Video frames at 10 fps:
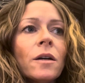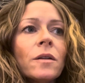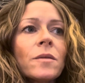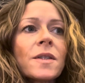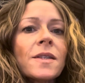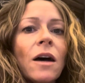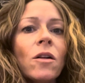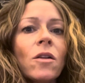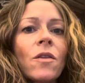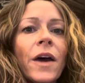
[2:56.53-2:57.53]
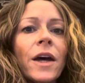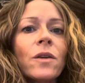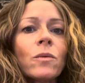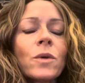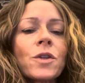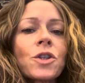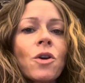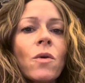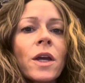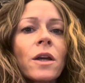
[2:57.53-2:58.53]
cell that was
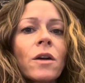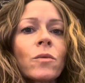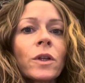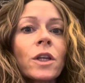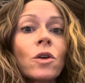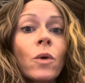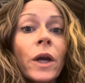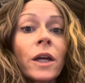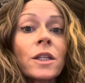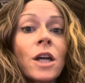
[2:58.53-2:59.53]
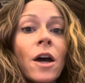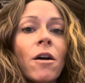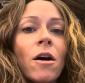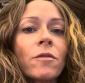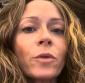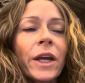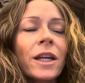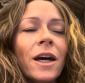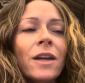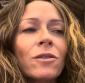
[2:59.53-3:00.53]
showing a really quick die-off
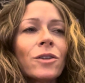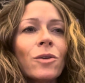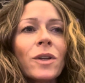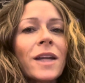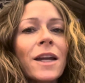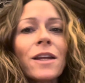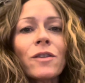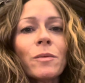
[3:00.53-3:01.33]
rate. I don't know what that even